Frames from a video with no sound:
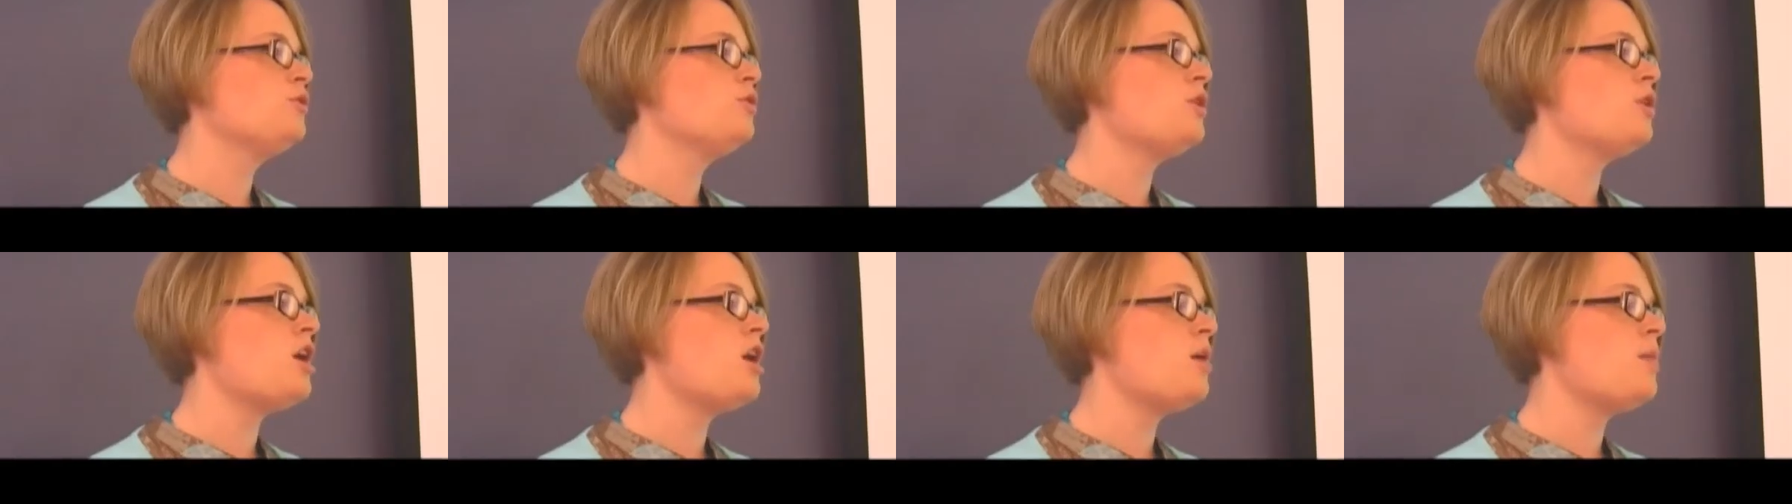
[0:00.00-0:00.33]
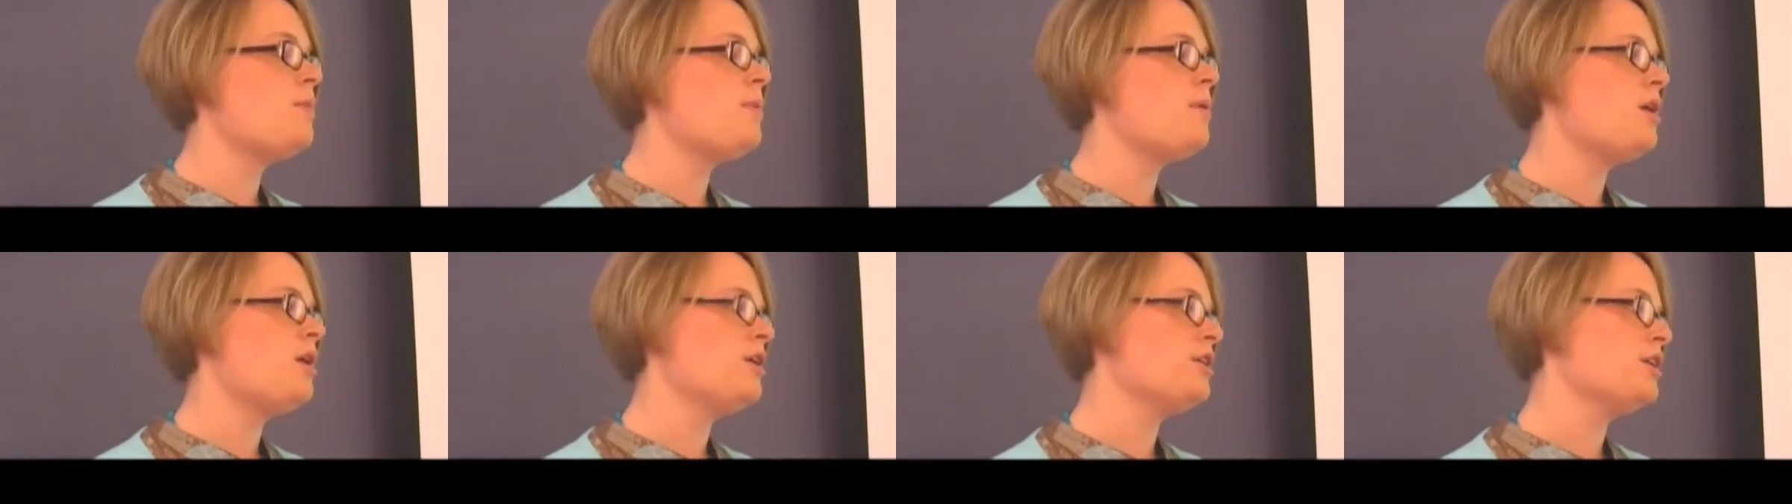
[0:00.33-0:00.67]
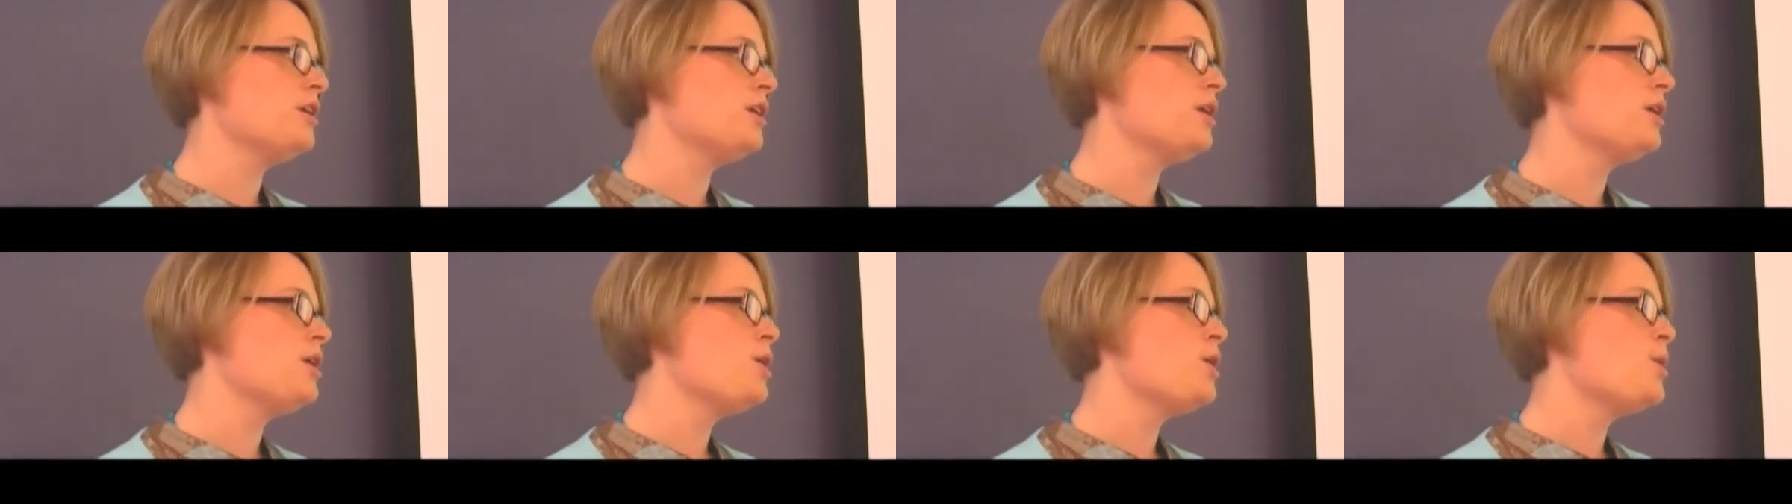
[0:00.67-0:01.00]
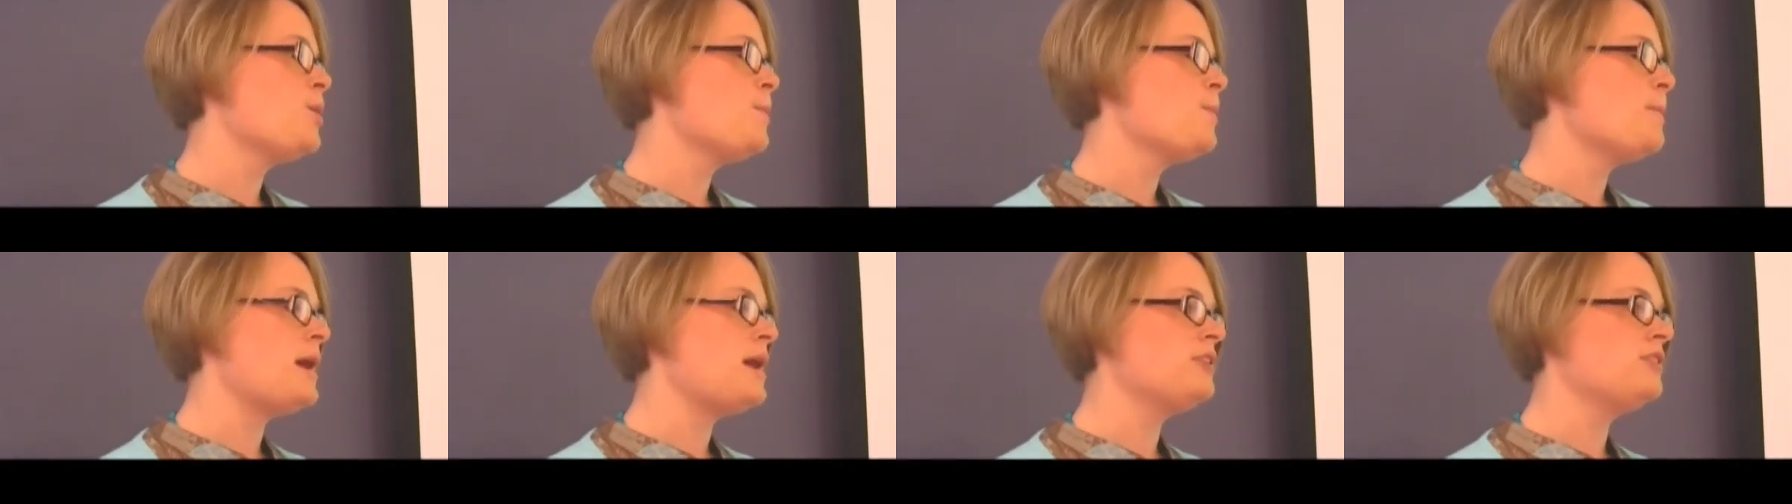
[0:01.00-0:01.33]
for our partner
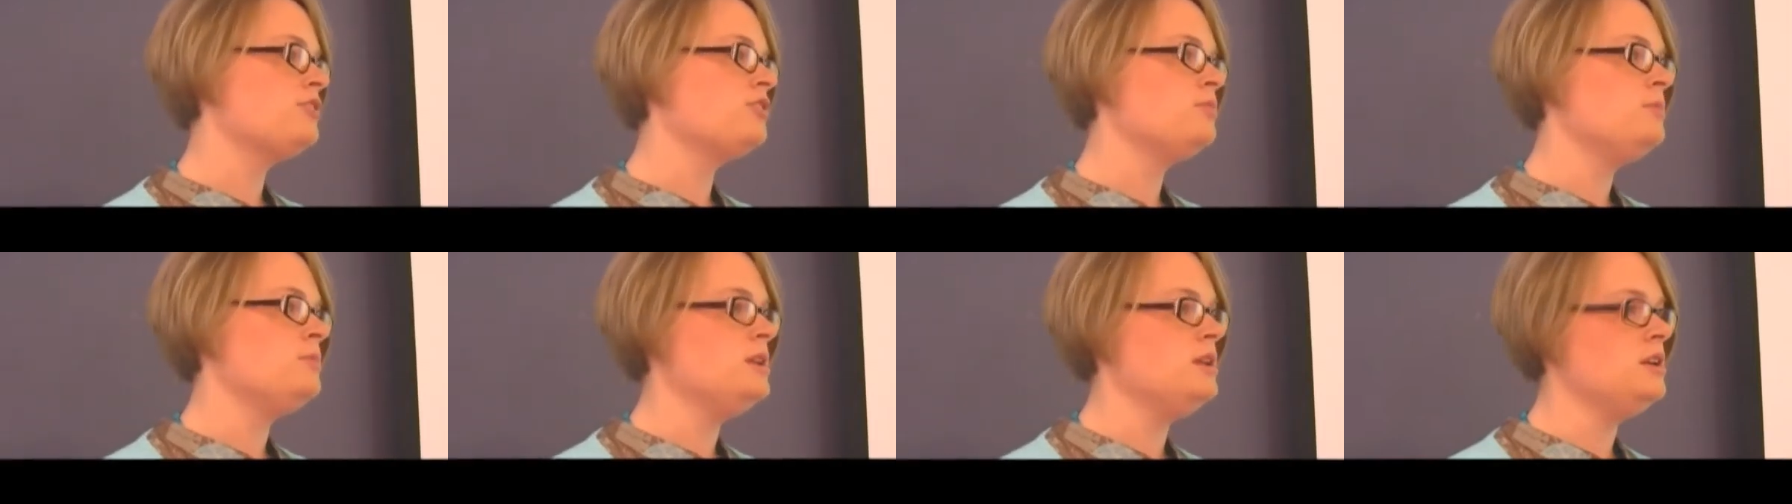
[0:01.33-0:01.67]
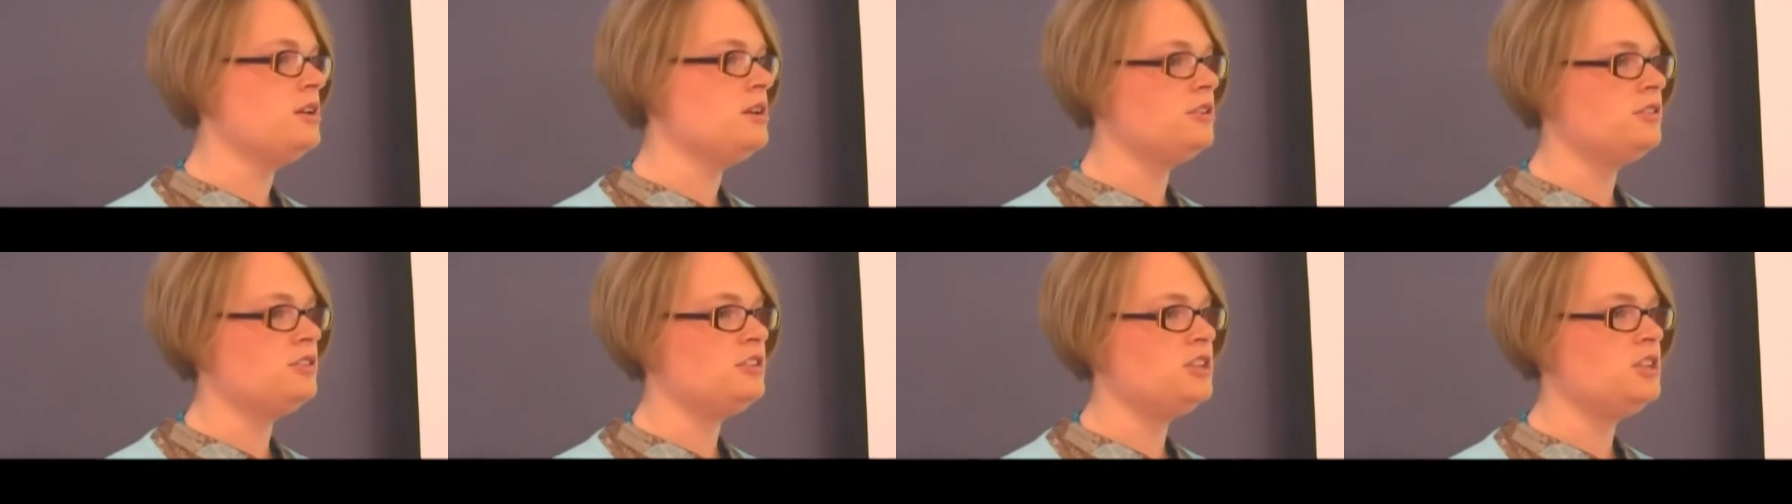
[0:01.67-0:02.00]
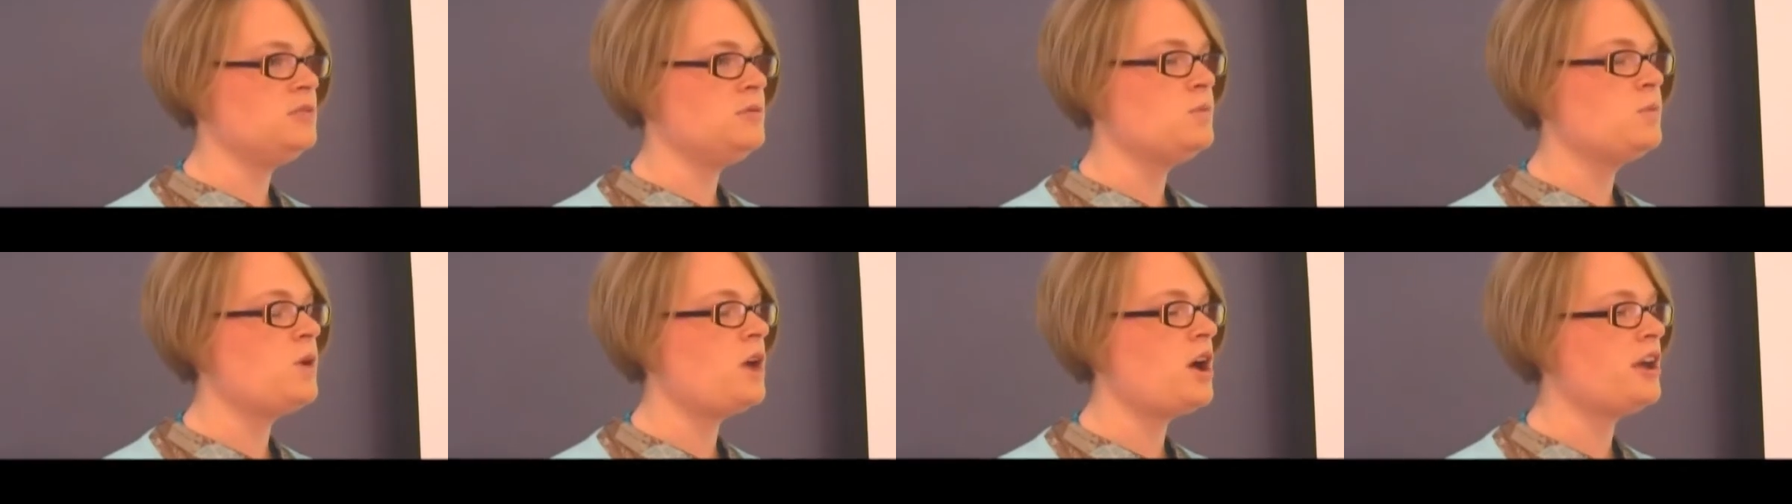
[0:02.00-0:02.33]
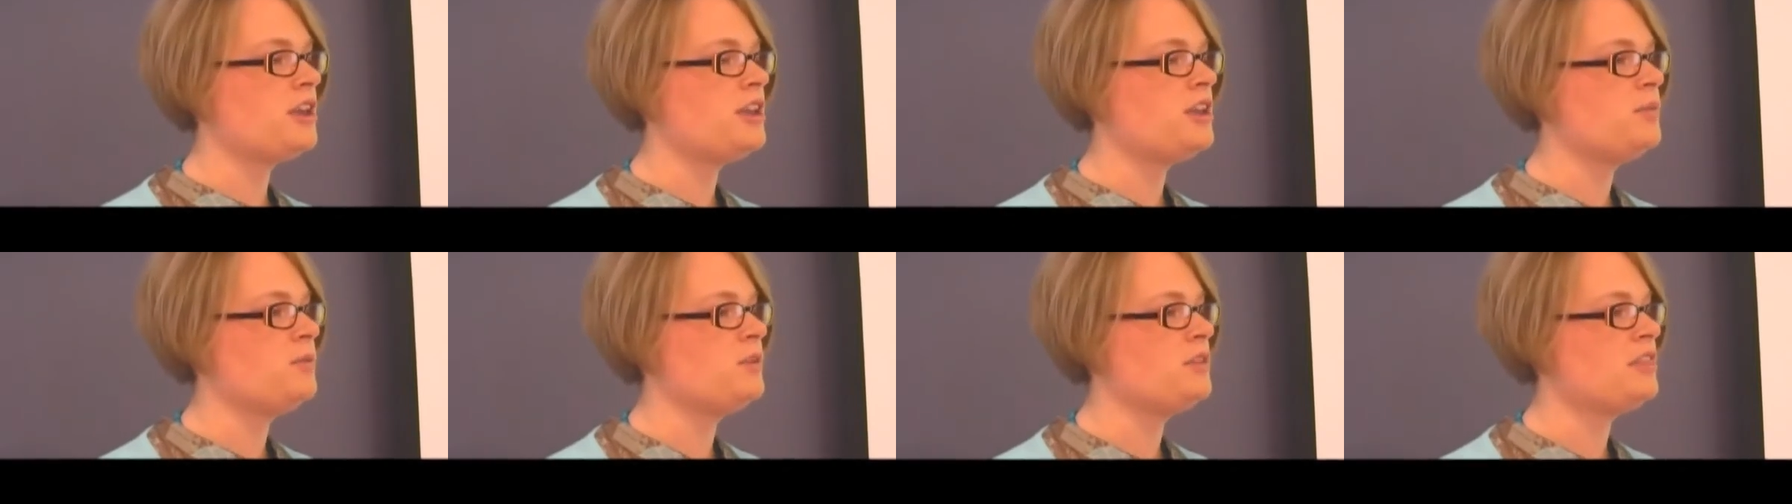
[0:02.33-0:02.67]
Manos, Amigas, and he's been
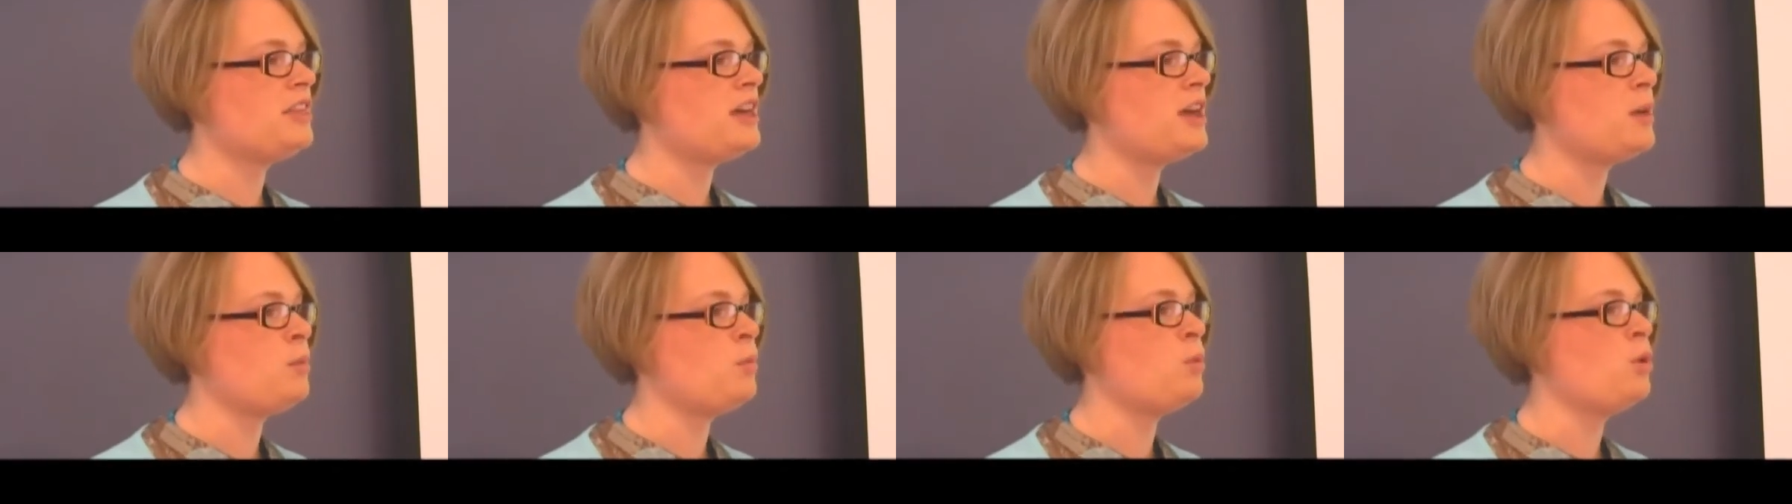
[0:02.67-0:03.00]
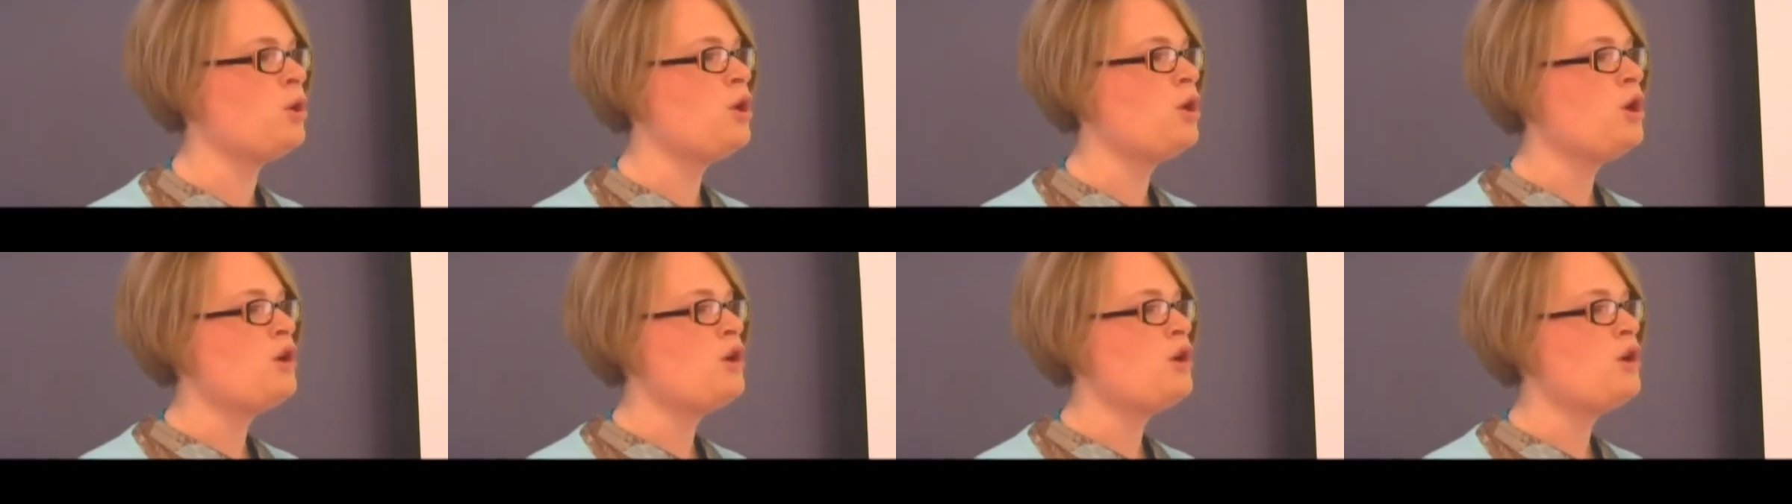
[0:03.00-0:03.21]
working with them